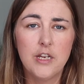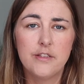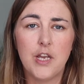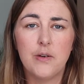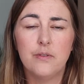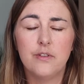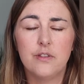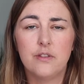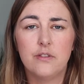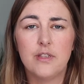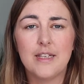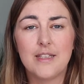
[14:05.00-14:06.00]
So
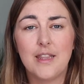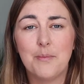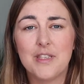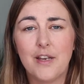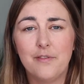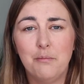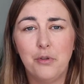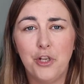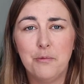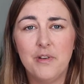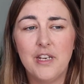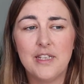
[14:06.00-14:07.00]
that's the thing with
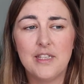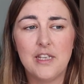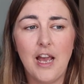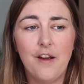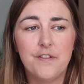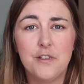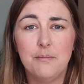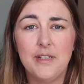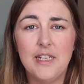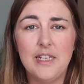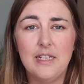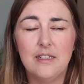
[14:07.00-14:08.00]
self-employment, is that you have to
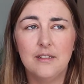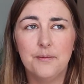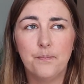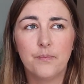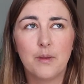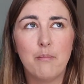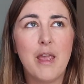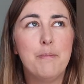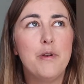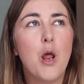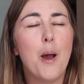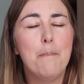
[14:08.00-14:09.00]
be
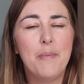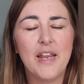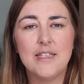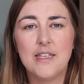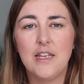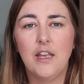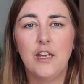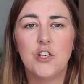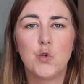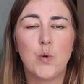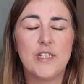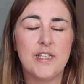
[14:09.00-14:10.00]
maybe not amazing
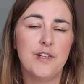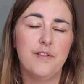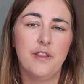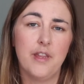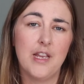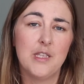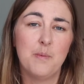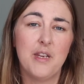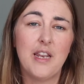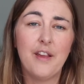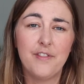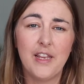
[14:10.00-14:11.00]
at 20 different things, but
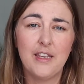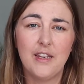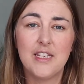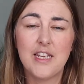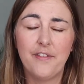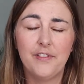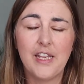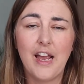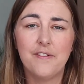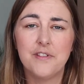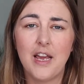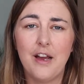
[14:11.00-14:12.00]
you definitely
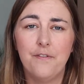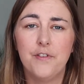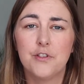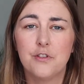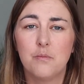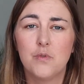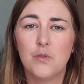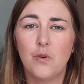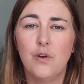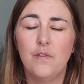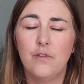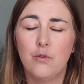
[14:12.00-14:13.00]
have to have some
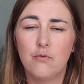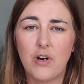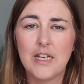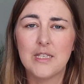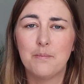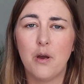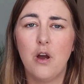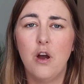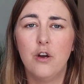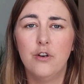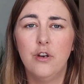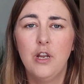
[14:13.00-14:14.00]
sort of grasp
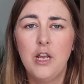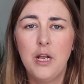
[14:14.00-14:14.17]
on,